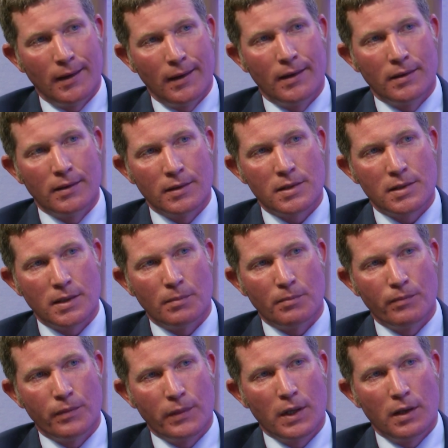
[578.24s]
and that the
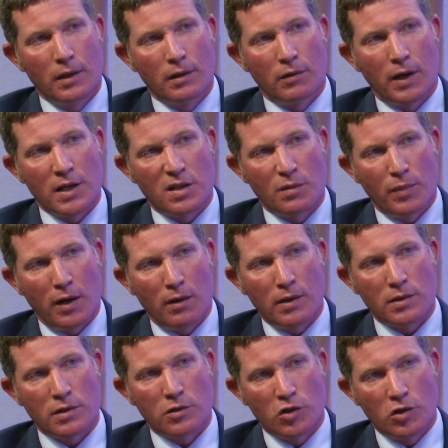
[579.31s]
rights of
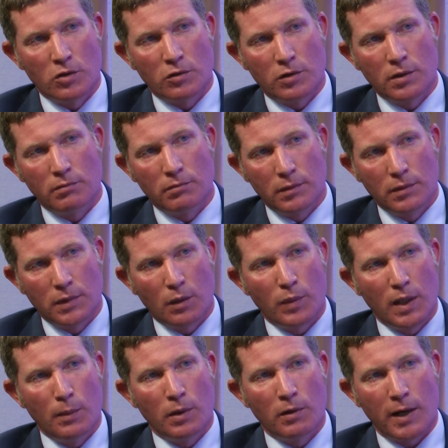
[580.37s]
parents and children, young
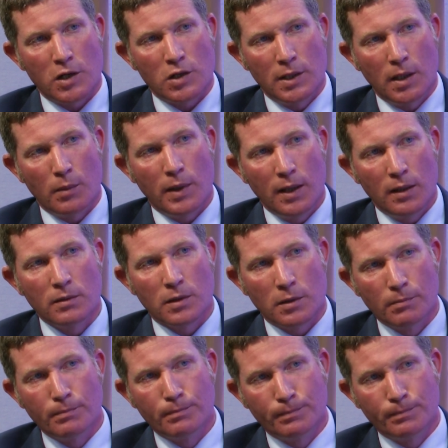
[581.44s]
people, are actually upheld.